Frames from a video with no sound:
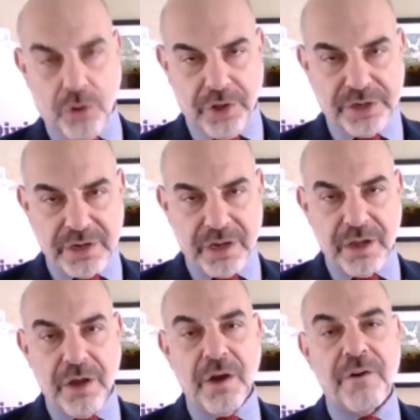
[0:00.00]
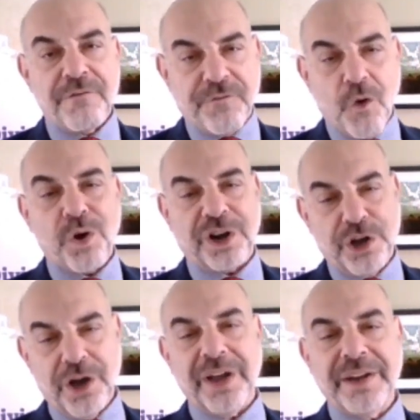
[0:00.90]
good
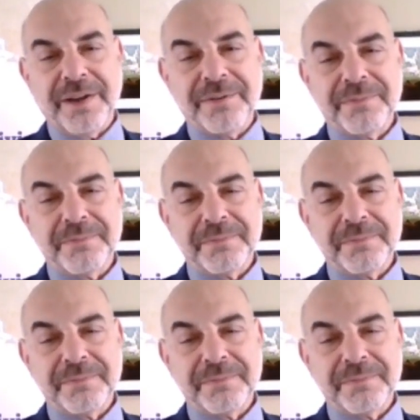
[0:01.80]
for good.